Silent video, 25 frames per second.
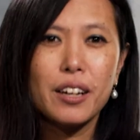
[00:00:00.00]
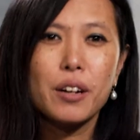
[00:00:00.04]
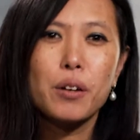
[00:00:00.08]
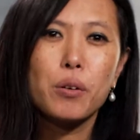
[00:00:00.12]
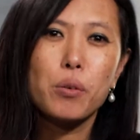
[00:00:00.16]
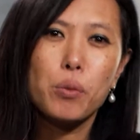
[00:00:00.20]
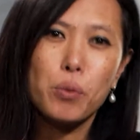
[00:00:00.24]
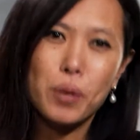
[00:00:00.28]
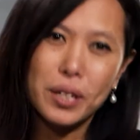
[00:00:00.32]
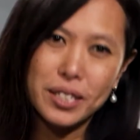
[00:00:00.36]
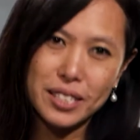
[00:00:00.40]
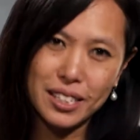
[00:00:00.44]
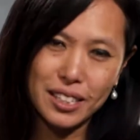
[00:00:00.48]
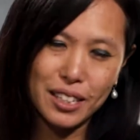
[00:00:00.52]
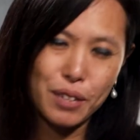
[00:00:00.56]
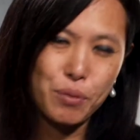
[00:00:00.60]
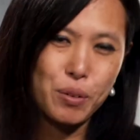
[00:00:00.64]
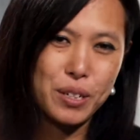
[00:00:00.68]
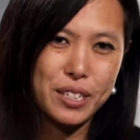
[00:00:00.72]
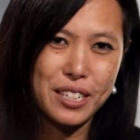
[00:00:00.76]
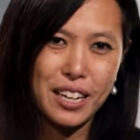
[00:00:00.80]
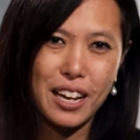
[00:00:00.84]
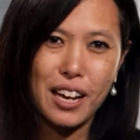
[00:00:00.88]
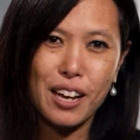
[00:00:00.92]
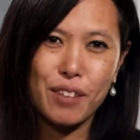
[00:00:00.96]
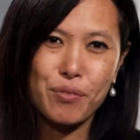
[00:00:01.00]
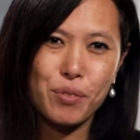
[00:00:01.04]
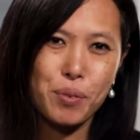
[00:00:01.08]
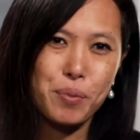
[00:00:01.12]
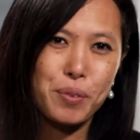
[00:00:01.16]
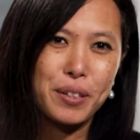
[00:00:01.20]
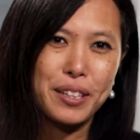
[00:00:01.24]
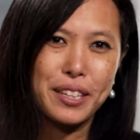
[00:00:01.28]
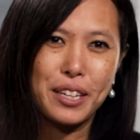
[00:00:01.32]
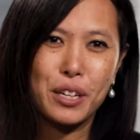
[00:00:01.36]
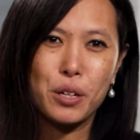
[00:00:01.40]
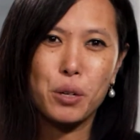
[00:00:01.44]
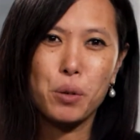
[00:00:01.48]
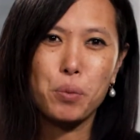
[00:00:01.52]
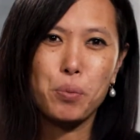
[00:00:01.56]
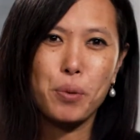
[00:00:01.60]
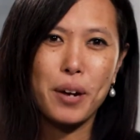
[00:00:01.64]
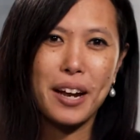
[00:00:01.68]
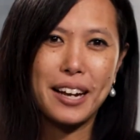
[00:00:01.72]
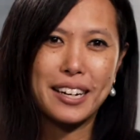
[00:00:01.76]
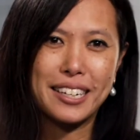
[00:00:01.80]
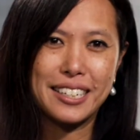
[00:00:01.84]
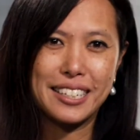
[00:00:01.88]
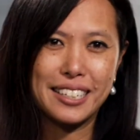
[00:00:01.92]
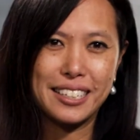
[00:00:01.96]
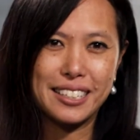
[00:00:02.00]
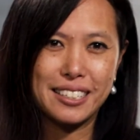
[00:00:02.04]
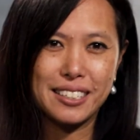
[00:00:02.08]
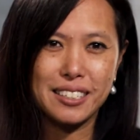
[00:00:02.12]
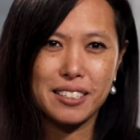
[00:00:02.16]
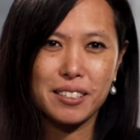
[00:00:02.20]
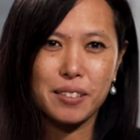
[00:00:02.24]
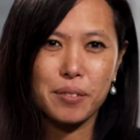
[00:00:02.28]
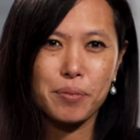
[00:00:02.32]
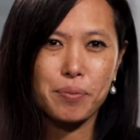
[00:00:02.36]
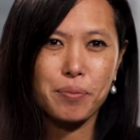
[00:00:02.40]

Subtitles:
recently retired from clinical practice.